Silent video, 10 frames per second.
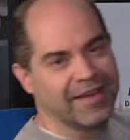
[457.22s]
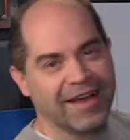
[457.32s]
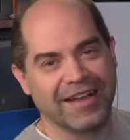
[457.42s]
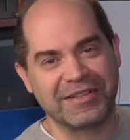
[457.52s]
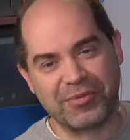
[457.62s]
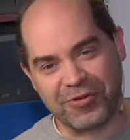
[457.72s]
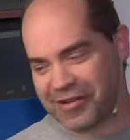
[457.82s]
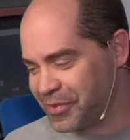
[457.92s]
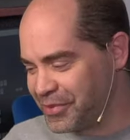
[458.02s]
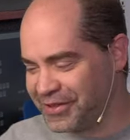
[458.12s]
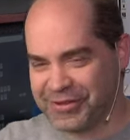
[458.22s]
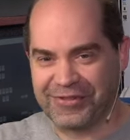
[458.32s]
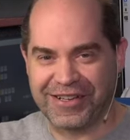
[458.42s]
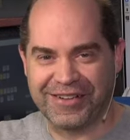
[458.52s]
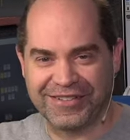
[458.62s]
I didn't program a button
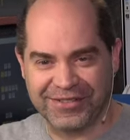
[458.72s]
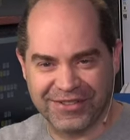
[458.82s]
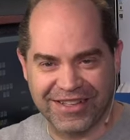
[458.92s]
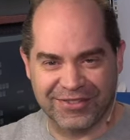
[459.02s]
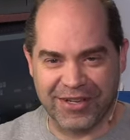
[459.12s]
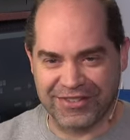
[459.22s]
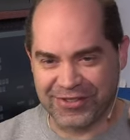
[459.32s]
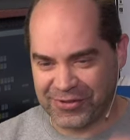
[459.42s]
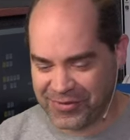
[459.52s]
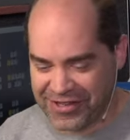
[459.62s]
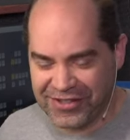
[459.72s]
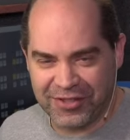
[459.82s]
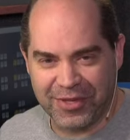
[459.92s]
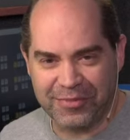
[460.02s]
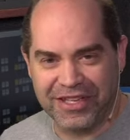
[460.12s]
over here to do that, so I have to turn around and
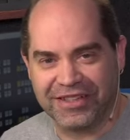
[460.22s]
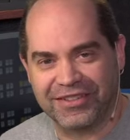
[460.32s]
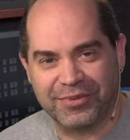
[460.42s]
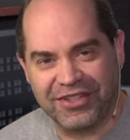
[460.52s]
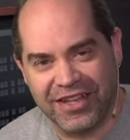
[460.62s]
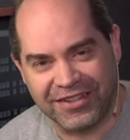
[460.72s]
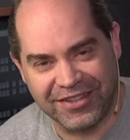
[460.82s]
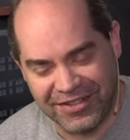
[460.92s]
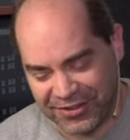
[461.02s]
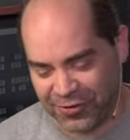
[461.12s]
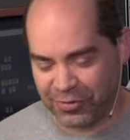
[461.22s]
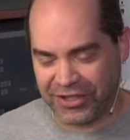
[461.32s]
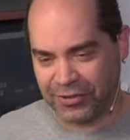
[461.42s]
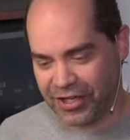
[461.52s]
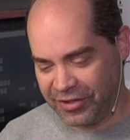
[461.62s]
use my main X-Keys control
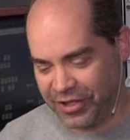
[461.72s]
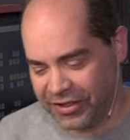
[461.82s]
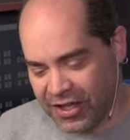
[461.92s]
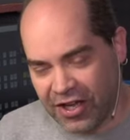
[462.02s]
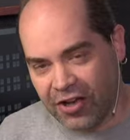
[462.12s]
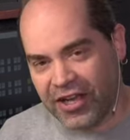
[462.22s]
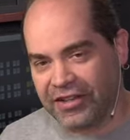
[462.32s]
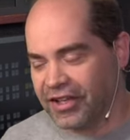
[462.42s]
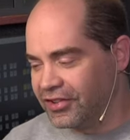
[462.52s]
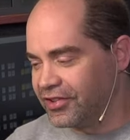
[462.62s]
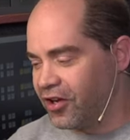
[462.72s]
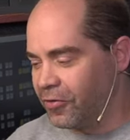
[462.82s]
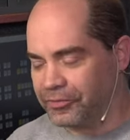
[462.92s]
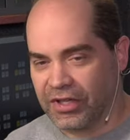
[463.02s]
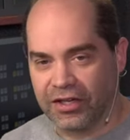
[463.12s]
panel behind me. Okay,
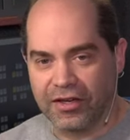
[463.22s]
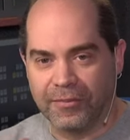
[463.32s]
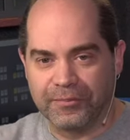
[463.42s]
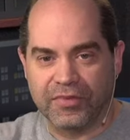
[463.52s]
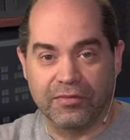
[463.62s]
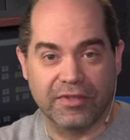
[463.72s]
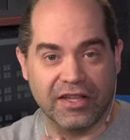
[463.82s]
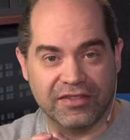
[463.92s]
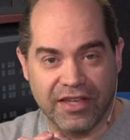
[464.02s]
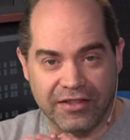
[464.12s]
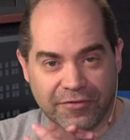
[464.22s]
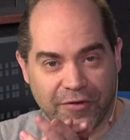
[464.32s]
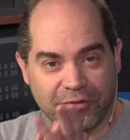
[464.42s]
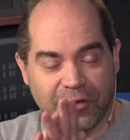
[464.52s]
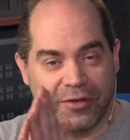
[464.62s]
so um, that said,
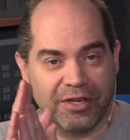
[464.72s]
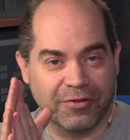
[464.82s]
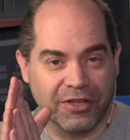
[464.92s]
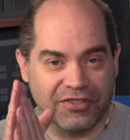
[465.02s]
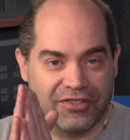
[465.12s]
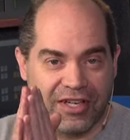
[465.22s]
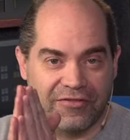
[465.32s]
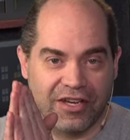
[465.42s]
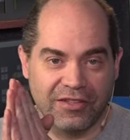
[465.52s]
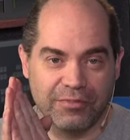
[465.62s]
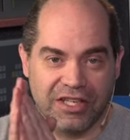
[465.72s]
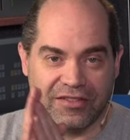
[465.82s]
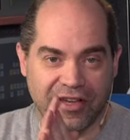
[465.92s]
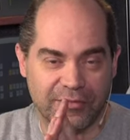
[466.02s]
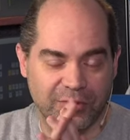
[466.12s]
for one of the big questions that I've gotten many
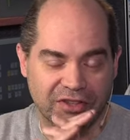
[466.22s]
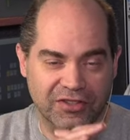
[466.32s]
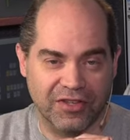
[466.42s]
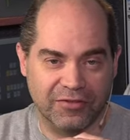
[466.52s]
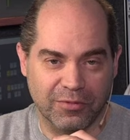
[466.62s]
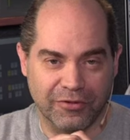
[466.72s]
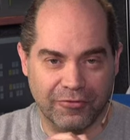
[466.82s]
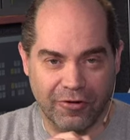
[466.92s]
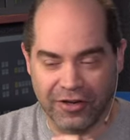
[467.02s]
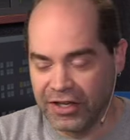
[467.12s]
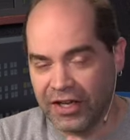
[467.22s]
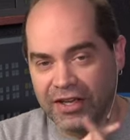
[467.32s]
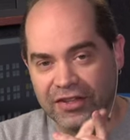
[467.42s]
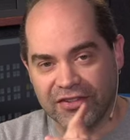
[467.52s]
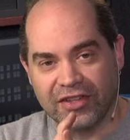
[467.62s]
times with this software before
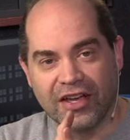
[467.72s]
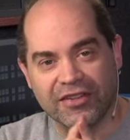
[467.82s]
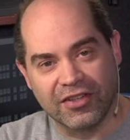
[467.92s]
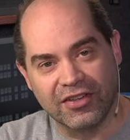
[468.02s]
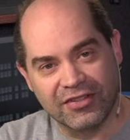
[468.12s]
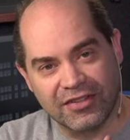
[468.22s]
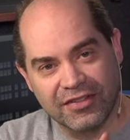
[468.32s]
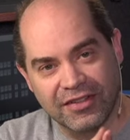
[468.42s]
is, does